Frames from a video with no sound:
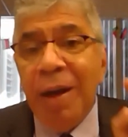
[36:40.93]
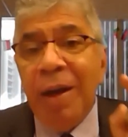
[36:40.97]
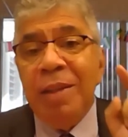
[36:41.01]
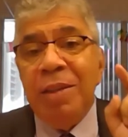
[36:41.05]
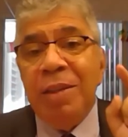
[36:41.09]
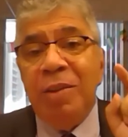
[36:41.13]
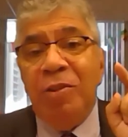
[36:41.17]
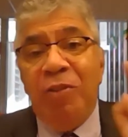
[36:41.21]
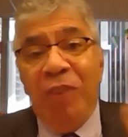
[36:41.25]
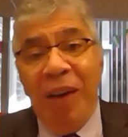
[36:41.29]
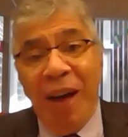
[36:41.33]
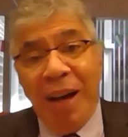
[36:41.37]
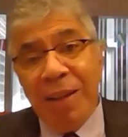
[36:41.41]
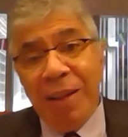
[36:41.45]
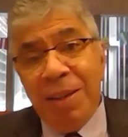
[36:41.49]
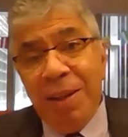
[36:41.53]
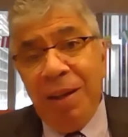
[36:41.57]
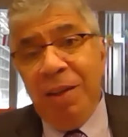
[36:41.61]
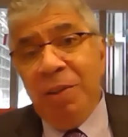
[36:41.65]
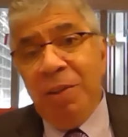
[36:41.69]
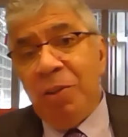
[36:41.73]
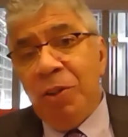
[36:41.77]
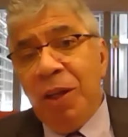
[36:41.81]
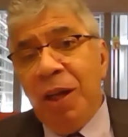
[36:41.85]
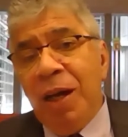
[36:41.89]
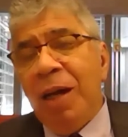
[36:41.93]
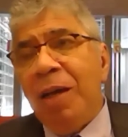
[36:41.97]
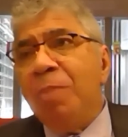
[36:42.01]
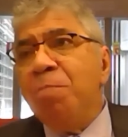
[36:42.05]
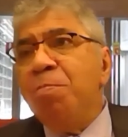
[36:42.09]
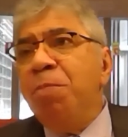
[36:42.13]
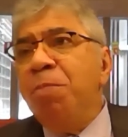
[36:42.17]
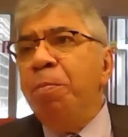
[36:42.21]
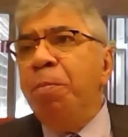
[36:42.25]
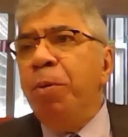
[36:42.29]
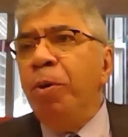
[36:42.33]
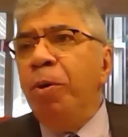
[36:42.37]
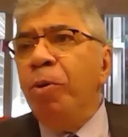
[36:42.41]
The fact is
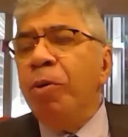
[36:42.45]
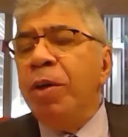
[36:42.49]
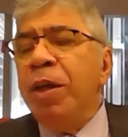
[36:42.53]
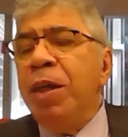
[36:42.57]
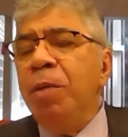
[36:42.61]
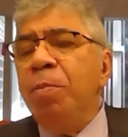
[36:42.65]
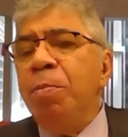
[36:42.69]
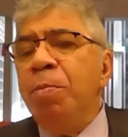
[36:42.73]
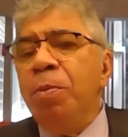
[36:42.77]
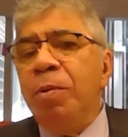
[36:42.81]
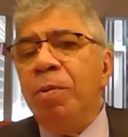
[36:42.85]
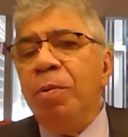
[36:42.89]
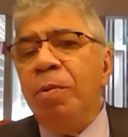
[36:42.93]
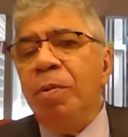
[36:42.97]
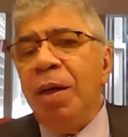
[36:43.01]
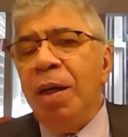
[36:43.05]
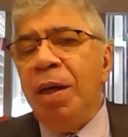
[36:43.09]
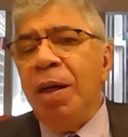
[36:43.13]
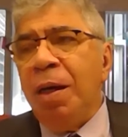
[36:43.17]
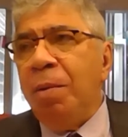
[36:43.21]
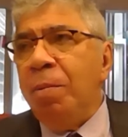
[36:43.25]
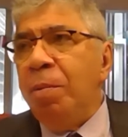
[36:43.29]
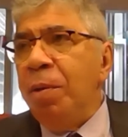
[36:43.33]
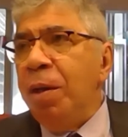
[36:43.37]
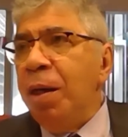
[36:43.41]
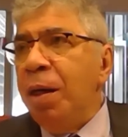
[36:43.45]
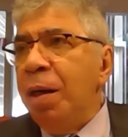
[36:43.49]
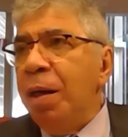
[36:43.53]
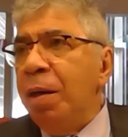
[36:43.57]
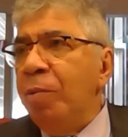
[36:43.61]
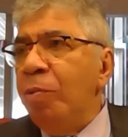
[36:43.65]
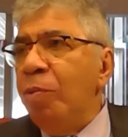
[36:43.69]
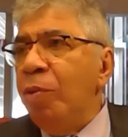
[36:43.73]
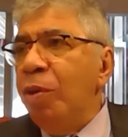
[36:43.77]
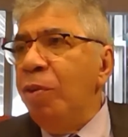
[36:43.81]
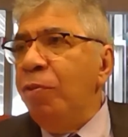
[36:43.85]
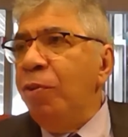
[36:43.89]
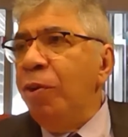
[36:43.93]
that people keep
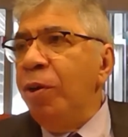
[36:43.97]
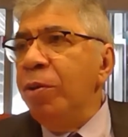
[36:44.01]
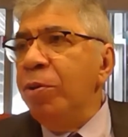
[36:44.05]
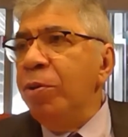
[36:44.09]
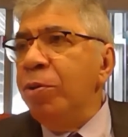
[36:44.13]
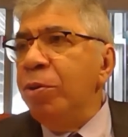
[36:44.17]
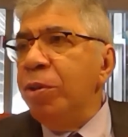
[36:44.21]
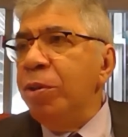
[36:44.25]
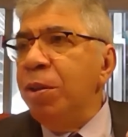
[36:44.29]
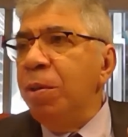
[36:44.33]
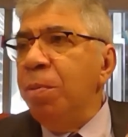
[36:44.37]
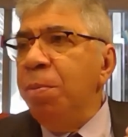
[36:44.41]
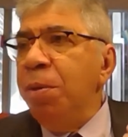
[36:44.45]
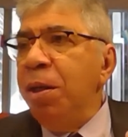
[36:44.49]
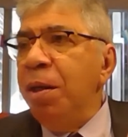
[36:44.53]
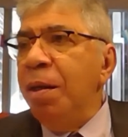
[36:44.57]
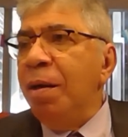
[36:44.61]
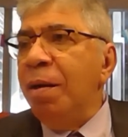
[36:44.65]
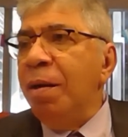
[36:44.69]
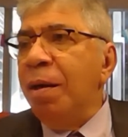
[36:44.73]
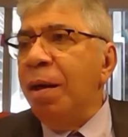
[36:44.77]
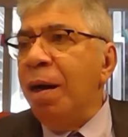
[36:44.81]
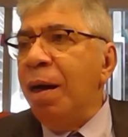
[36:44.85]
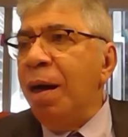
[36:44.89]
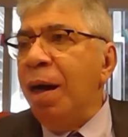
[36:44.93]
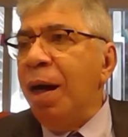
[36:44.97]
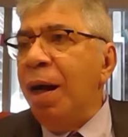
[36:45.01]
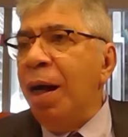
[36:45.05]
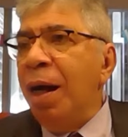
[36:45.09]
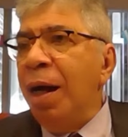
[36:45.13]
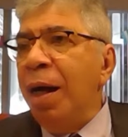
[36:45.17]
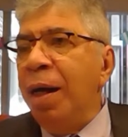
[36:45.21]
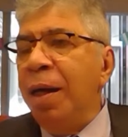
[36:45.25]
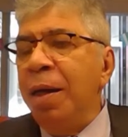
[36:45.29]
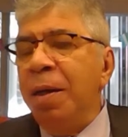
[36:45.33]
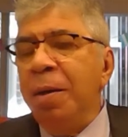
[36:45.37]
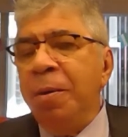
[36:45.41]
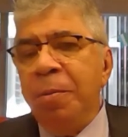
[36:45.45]
referring to the
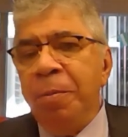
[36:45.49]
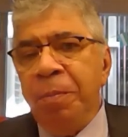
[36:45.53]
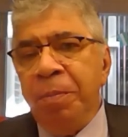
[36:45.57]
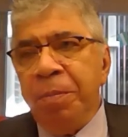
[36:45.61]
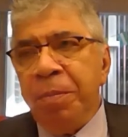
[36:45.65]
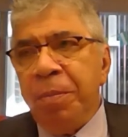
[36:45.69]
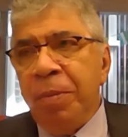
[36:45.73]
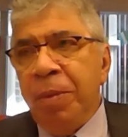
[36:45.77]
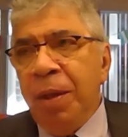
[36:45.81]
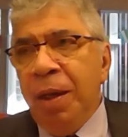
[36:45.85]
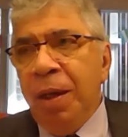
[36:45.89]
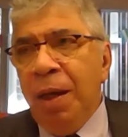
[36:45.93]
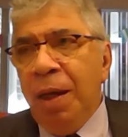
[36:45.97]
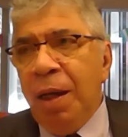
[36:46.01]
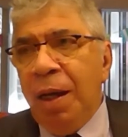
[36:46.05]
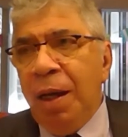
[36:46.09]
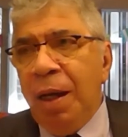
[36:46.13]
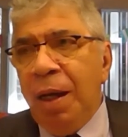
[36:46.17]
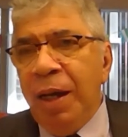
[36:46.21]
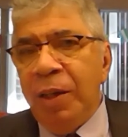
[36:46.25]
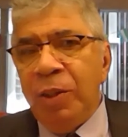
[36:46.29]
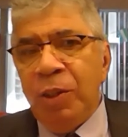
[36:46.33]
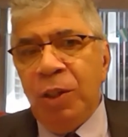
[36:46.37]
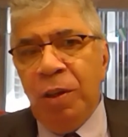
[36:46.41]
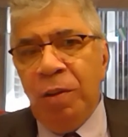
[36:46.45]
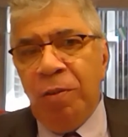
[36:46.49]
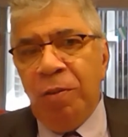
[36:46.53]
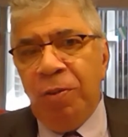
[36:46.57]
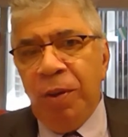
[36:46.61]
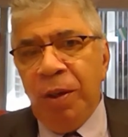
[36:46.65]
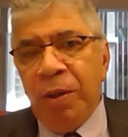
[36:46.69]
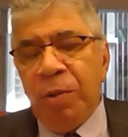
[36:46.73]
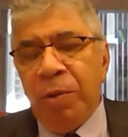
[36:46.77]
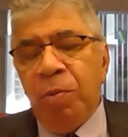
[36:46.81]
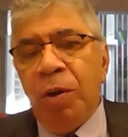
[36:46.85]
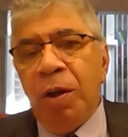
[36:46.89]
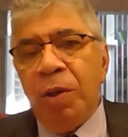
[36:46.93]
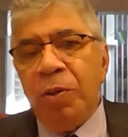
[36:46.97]
BRI as if
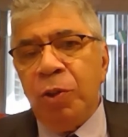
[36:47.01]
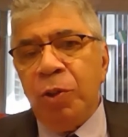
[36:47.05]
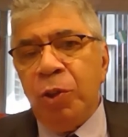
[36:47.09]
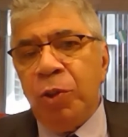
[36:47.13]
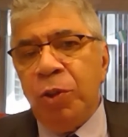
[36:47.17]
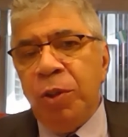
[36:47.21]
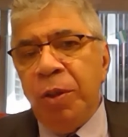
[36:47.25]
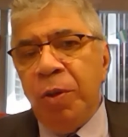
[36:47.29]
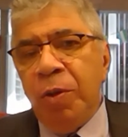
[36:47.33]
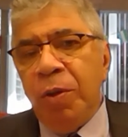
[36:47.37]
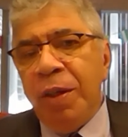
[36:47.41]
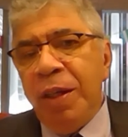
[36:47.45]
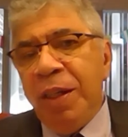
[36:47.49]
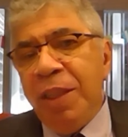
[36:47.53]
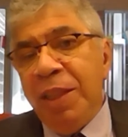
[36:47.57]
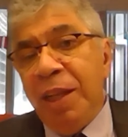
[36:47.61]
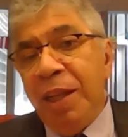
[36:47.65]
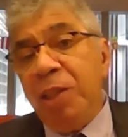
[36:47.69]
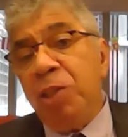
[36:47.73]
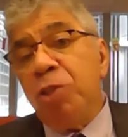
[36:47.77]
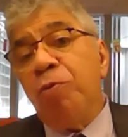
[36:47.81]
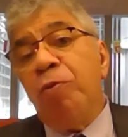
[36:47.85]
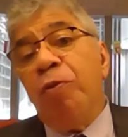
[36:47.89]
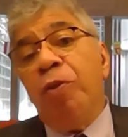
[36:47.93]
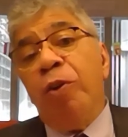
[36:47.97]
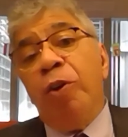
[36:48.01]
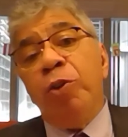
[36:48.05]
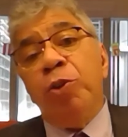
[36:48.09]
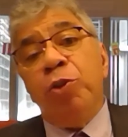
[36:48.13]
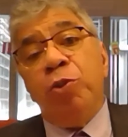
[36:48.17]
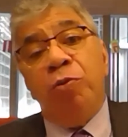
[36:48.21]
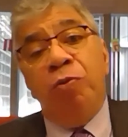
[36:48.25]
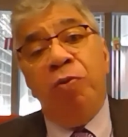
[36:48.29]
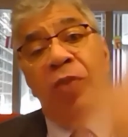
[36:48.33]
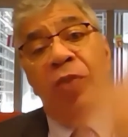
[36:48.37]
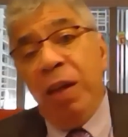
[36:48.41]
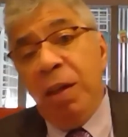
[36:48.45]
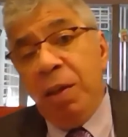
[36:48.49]
it was still in its
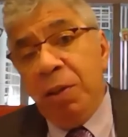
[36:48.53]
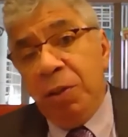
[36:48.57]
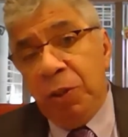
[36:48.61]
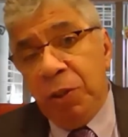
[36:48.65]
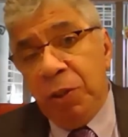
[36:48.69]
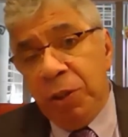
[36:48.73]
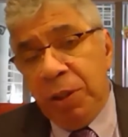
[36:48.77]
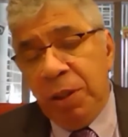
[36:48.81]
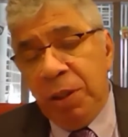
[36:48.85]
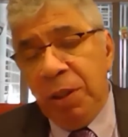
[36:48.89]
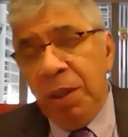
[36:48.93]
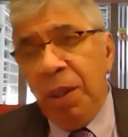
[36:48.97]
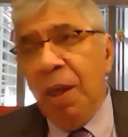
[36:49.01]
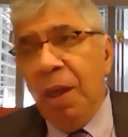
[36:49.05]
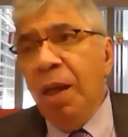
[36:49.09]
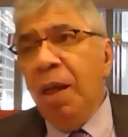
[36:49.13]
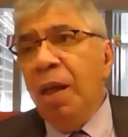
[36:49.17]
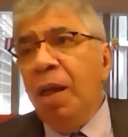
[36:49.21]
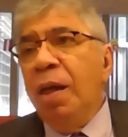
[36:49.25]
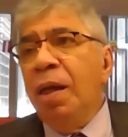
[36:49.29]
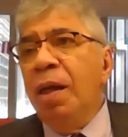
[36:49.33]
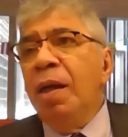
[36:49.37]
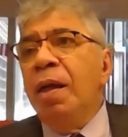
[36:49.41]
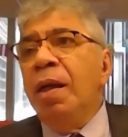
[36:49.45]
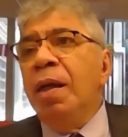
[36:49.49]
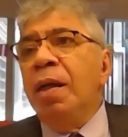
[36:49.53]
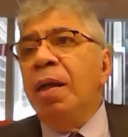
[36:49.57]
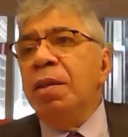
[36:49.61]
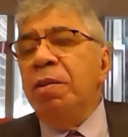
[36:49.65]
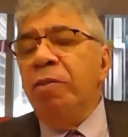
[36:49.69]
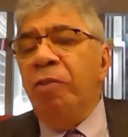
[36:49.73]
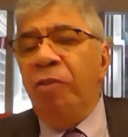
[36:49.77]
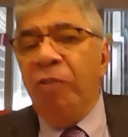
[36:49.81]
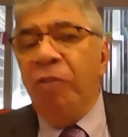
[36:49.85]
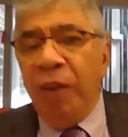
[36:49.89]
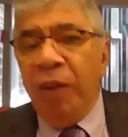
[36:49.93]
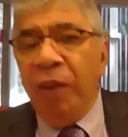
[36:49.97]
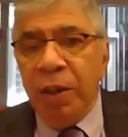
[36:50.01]
first phase,
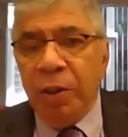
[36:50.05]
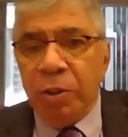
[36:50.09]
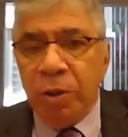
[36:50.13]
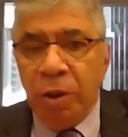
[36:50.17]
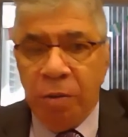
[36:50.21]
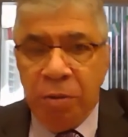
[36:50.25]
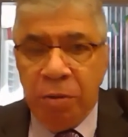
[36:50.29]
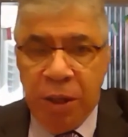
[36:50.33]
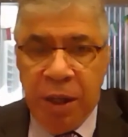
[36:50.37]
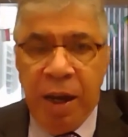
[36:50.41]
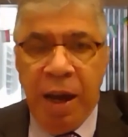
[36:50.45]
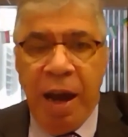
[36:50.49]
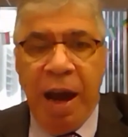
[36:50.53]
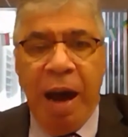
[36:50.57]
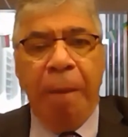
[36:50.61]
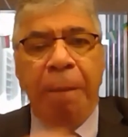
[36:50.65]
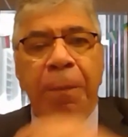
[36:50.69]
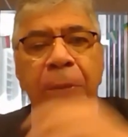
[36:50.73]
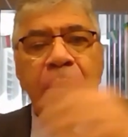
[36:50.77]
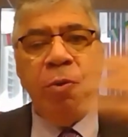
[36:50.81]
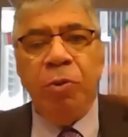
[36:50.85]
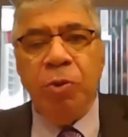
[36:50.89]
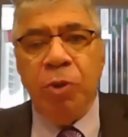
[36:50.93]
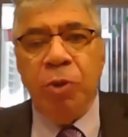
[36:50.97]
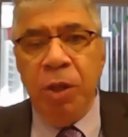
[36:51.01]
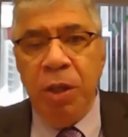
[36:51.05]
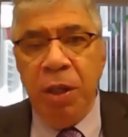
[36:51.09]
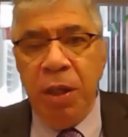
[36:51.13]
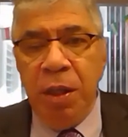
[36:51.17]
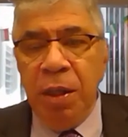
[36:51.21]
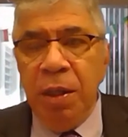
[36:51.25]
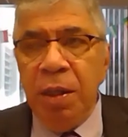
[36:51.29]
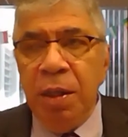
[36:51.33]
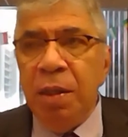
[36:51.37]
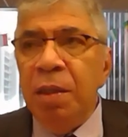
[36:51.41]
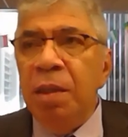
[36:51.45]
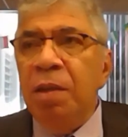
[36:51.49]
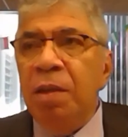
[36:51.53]
the phase of the
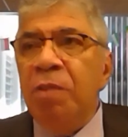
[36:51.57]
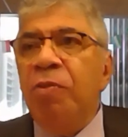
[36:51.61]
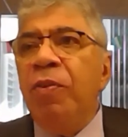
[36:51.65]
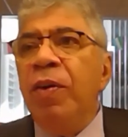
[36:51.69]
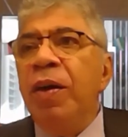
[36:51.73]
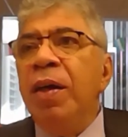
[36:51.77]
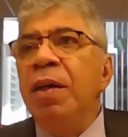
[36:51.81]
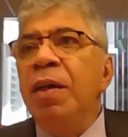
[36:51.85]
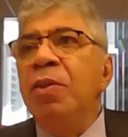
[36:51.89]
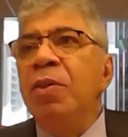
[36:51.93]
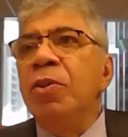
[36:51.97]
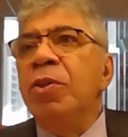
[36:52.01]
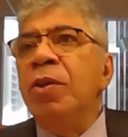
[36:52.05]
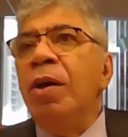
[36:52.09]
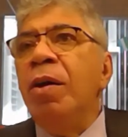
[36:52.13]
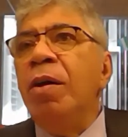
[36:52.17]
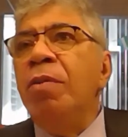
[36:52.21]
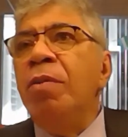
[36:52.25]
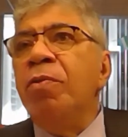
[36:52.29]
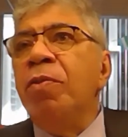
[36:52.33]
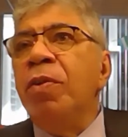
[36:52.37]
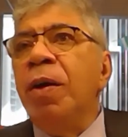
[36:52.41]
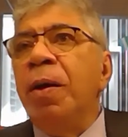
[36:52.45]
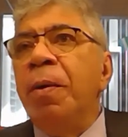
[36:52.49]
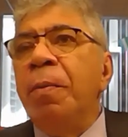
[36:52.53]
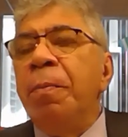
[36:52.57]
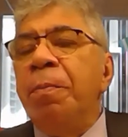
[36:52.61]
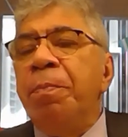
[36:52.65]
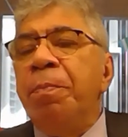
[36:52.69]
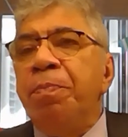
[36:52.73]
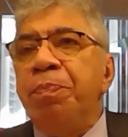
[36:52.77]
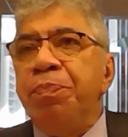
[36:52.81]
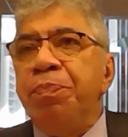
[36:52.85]
apogee, the phase of